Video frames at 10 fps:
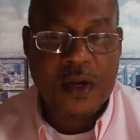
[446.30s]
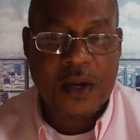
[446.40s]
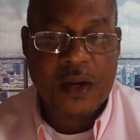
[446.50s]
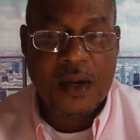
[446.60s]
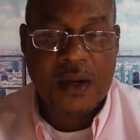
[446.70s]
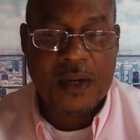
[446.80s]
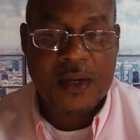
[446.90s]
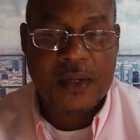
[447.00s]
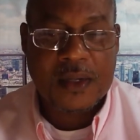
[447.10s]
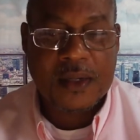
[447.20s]

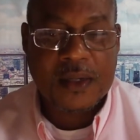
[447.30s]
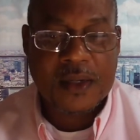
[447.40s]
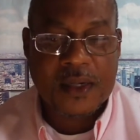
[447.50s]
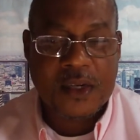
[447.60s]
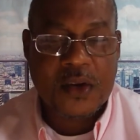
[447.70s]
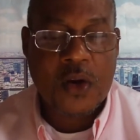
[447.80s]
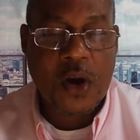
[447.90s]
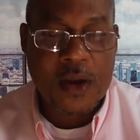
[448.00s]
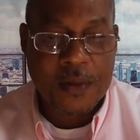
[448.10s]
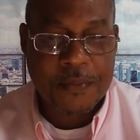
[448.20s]
uh,
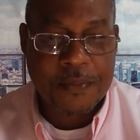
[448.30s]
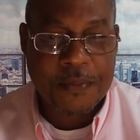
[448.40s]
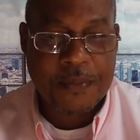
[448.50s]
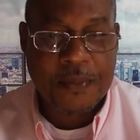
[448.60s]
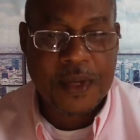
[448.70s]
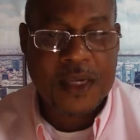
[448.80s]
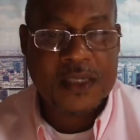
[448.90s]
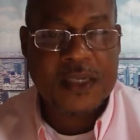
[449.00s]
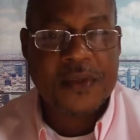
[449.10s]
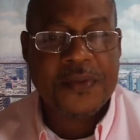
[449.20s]
caught up
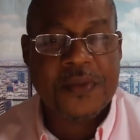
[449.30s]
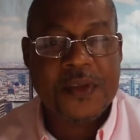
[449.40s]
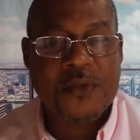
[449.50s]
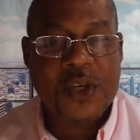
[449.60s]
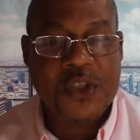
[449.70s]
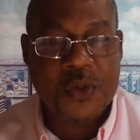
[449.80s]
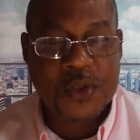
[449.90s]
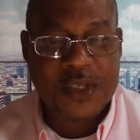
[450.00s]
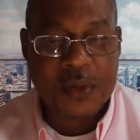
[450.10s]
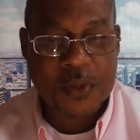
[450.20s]
in the, the
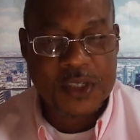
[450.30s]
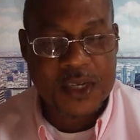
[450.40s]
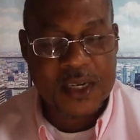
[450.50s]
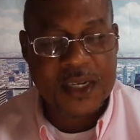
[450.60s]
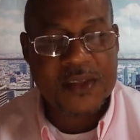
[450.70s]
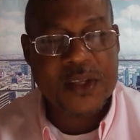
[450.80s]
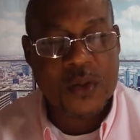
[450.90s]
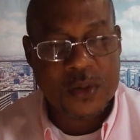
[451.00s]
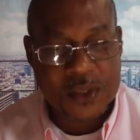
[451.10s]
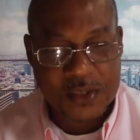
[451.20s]
rituals that were done in the
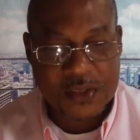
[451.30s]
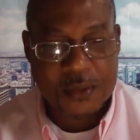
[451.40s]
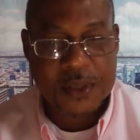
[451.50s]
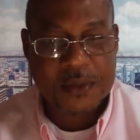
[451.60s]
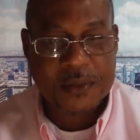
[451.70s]
Old Testament.